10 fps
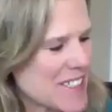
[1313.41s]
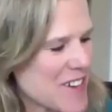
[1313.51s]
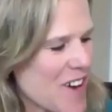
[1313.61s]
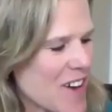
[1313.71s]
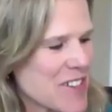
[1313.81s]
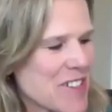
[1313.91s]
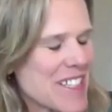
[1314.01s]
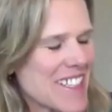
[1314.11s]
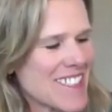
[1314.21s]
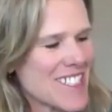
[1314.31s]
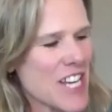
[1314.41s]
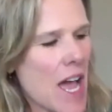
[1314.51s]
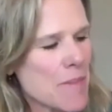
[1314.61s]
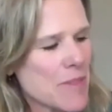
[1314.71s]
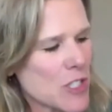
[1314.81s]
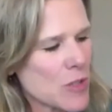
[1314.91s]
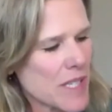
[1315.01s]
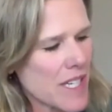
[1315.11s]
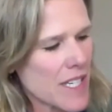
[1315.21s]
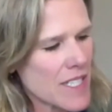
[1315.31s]
honoring chapter
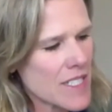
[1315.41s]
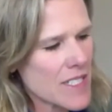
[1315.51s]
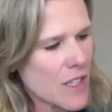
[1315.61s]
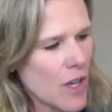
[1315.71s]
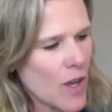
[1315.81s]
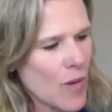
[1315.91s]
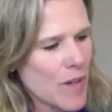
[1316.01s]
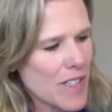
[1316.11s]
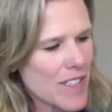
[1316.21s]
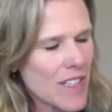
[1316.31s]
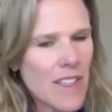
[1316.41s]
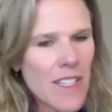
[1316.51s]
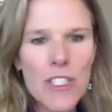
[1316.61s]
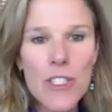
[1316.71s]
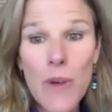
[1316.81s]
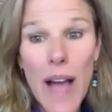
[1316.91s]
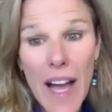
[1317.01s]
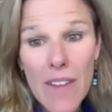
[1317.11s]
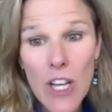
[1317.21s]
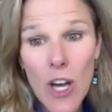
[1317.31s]
because one of the things you
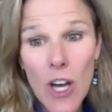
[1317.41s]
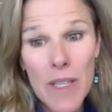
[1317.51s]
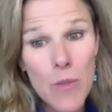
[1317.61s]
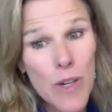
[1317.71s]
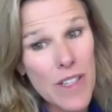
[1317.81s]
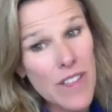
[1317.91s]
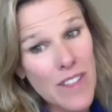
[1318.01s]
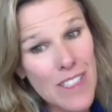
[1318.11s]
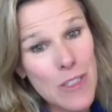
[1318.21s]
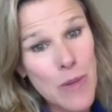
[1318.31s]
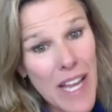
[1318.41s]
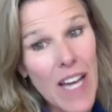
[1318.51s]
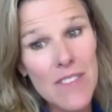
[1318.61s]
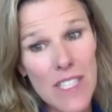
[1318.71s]
have taught me and one of the things we have done